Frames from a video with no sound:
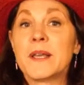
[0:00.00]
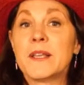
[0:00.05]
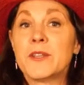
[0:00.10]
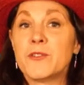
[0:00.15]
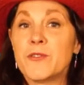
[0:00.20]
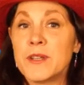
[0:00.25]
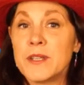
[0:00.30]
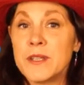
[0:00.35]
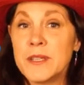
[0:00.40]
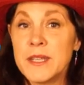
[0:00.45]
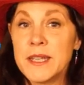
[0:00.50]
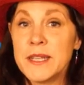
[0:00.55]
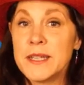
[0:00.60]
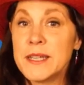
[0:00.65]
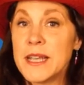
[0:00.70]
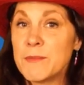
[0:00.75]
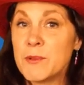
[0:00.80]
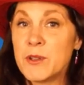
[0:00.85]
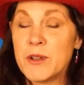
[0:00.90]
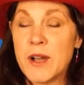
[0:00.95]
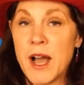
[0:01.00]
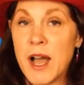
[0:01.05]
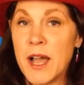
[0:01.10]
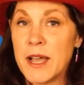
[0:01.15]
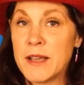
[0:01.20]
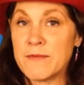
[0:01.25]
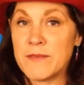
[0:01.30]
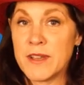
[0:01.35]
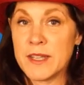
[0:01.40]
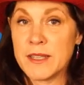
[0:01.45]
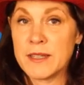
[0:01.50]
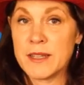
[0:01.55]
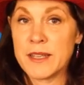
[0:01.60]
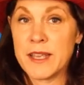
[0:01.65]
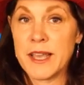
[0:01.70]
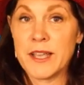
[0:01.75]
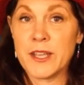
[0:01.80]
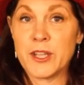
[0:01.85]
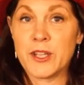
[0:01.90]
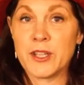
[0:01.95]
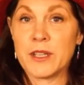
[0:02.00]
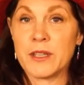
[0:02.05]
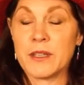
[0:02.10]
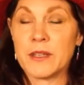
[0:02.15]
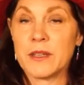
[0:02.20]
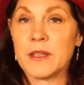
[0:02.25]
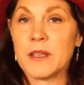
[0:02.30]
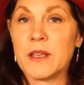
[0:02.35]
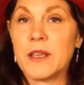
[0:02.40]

into a DWI investigation.